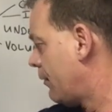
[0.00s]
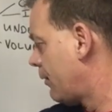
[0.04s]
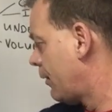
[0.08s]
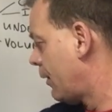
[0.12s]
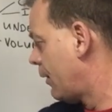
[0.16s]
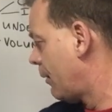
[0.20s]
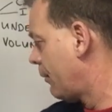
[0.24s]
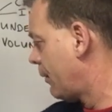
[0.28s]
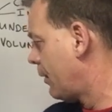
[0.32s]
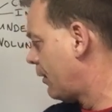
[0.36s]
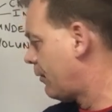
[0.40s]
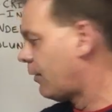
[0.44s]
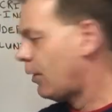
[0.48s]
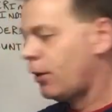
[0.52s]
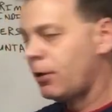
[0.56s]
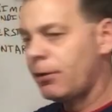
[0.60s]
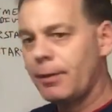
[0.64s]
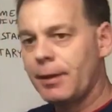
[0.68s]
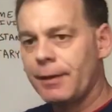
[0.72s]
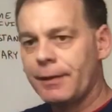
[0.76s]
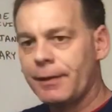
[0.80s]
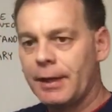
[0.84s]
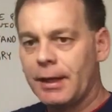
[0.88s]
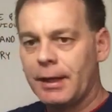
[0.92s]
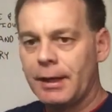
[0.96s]
and I'm going to talk
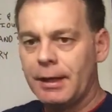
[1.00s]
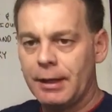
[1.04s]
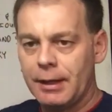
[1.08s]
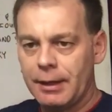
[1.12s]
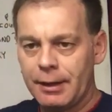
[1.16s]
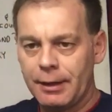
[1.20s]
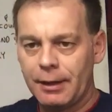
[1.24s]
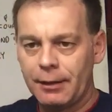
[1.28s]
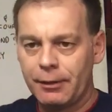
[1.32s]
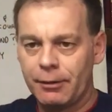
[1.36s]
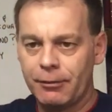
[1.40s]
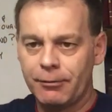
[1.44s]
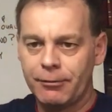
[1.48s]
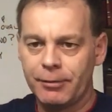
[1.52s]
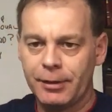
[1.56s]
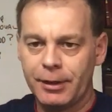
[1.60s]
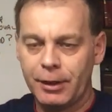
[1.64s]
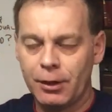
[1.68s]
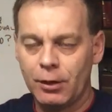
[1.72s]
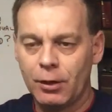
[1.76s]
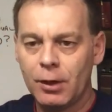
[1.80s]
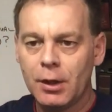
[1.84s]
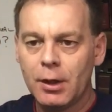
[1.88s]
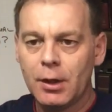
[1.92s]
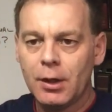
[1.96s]
about that in another
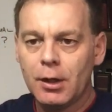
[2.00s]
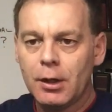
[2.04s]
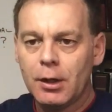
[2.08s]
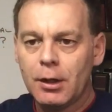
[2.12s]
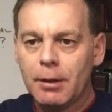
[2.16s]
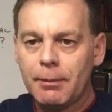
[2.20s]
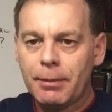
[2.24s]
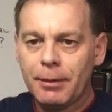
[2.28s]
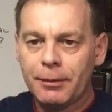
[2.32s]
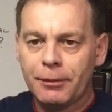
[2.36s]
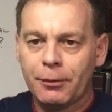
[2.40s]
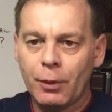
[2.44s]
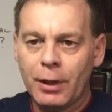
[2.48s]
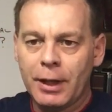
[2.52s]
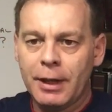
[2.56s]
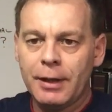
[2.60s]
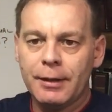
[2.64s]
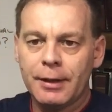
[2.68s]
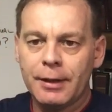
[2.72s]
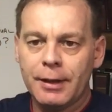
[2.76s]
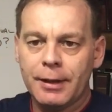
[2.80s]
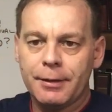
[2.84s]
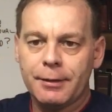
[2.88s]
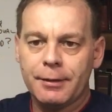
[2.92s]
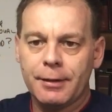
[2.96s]
video. But the way
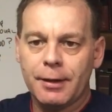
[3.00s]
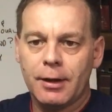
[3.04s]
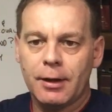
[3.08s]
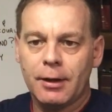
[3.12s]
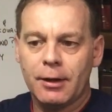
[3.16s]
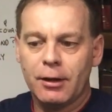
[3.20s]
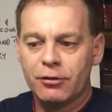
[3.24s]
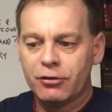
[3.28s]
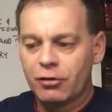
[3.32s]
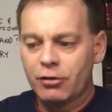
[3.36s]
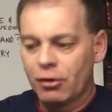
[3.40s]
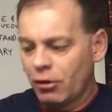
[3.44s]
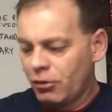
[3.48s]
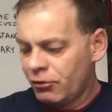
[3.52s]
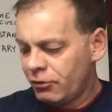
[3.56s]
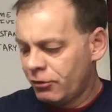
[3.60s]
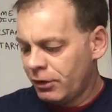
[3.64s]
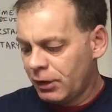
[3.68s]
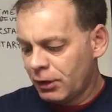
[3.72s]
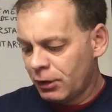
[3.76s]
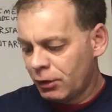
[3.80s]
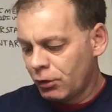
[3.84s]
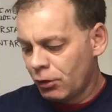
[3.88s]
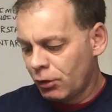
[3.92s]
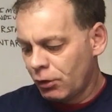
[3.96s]
that a charging
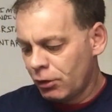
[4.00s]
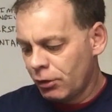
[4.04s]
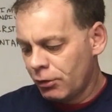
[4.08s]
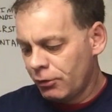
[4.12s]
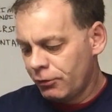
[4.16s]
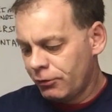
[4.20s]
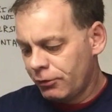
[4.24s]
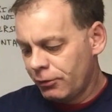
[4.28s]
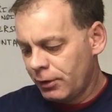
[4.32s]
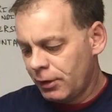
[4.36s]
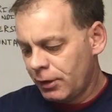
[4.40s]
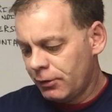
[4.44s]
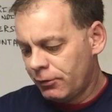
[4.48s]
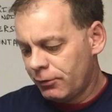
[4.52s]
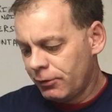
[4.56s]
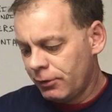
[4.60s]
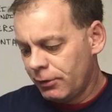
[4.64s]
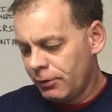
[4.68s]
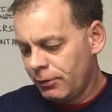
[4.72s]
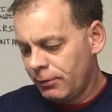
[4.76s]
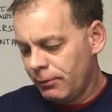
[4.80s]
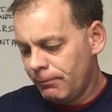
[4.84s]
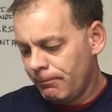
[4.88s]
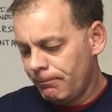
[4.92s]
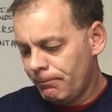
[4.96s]
occurs is
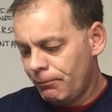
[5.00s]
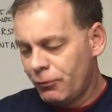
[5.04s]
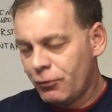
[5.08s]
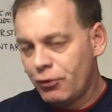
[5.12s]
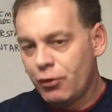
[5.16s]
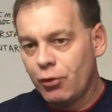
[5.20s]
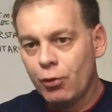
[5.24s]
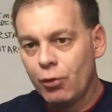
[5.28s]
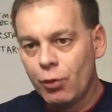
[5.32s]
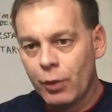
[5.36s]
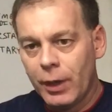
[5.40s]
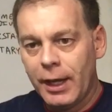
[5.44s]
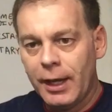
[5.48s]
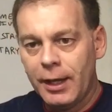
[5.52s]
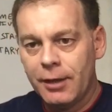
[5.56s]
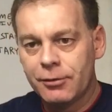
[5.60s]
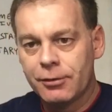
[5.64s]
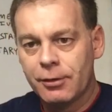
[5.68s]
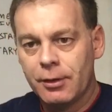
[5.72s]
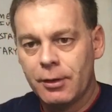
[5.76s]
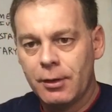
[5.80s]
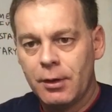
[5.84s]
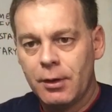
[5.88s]
in two ways.